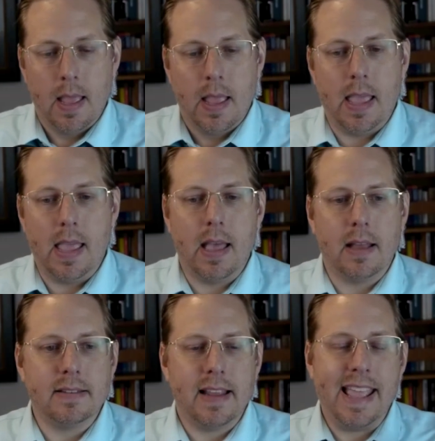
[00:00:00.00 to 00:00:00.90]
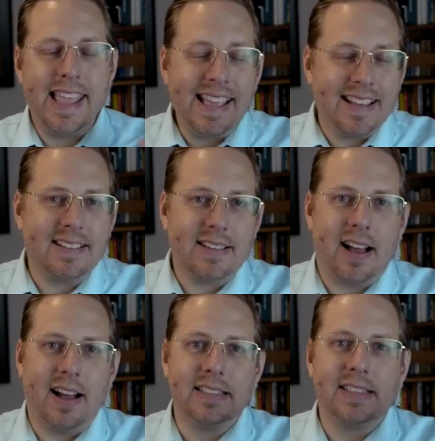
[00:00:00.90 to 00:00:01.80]
And
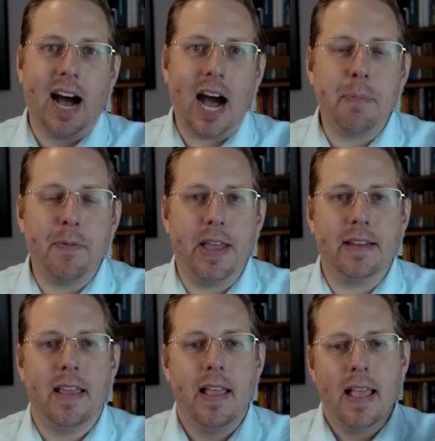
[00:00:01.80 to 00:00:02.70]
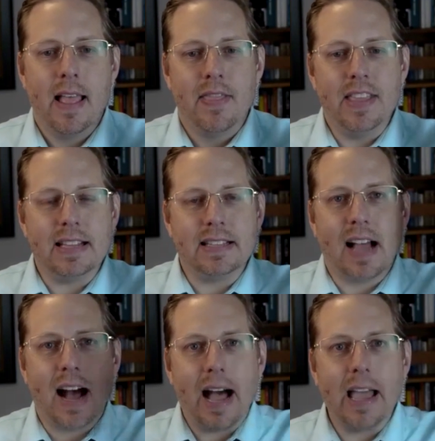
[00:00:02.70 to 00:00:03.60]
on top of it, the
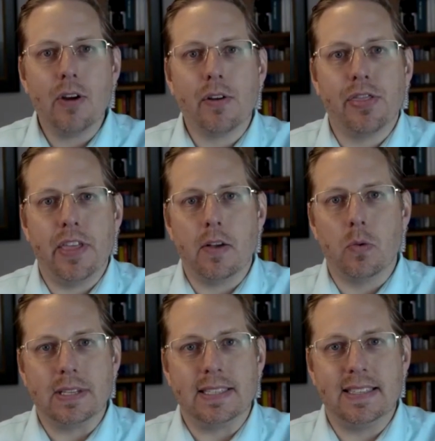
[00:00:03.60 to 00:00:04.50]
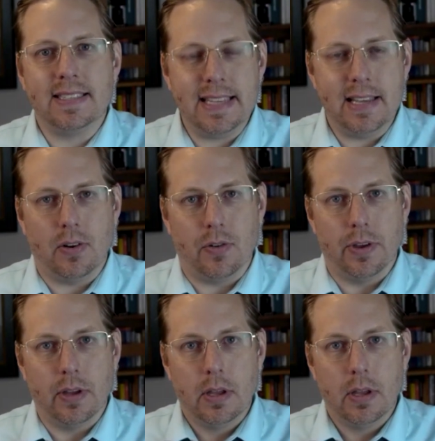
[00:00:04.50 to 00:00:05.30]
entire thing was sealed,